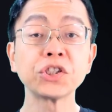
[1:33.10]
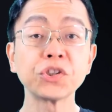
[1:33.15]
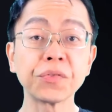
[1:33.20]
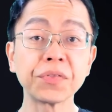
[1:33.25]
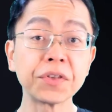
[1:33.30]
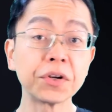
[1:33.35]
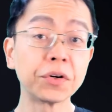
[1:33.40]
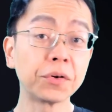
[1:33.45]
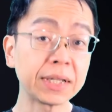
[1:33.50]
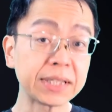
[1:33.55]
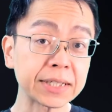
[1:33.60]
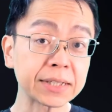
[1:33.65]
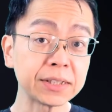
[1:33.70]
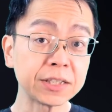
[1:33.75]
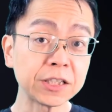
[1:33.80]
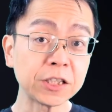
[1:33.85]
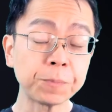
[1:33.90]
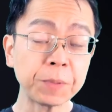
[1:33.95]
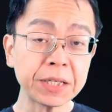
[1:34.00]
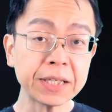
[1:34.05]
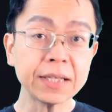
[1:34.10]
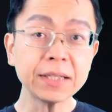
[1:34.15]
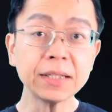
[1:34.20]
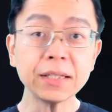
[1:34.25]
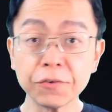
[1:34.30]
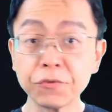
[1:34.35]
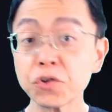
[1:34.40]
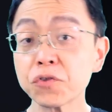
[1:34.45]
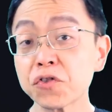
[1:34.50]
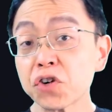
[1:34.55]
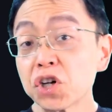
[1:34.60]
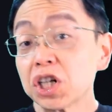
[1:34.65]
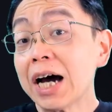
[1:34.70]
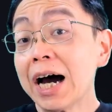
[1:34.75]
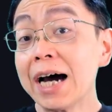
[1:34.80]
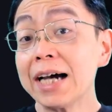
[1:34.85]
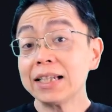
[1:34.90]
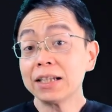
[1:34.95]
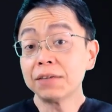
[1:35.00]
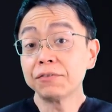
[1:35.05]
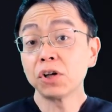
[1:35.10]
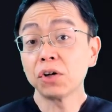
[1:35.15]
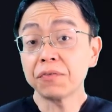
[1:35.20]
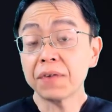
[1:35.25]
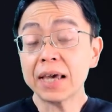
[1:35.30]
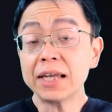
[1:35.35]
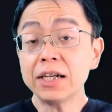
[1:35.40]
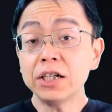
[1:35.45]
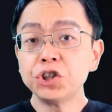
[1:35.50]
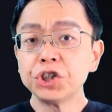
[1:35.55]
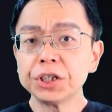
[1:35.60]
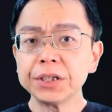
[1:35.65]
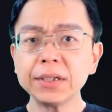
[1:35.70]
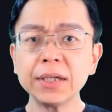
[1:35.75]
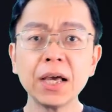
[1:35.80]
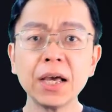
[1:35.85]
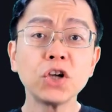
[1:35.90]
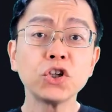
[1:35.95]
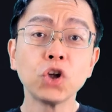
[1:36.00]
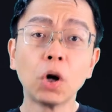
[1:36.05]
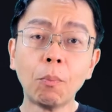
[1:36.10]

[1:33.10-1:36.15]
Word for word: so theoretically speaking, if you've got a high level of energy,